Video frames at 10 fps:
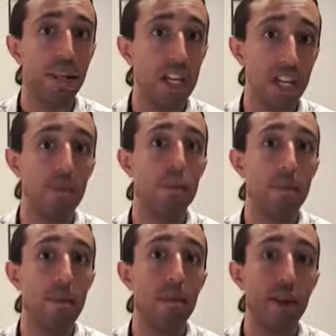If you see
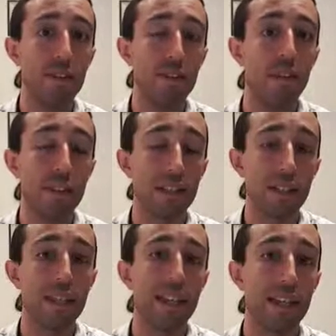people around you that are
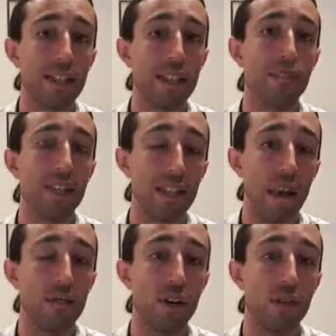sneezing excessively and they
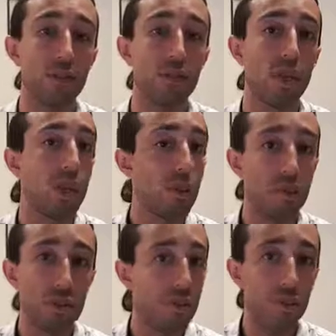have colds,
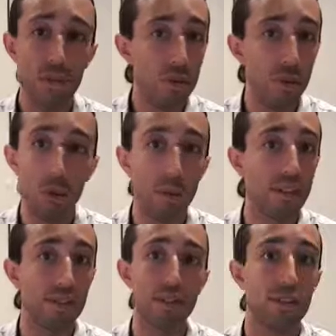do your best
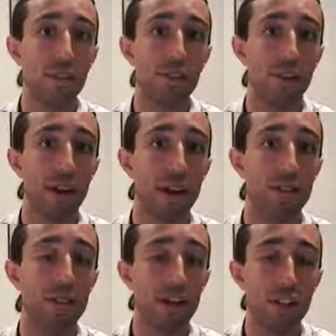not to touch your eyes.
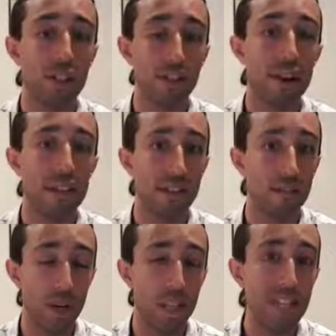Touching your eyes is one
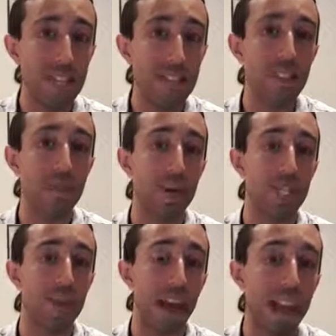of the easiest ways
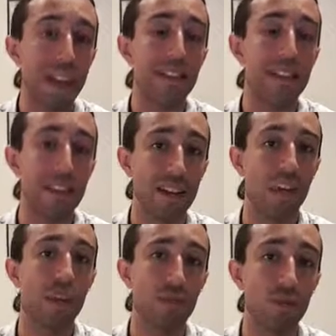for anything to get
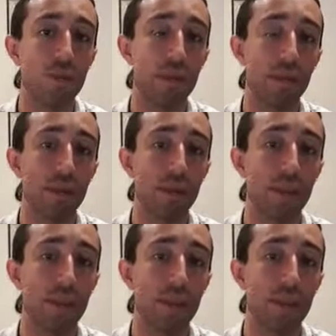through to the body.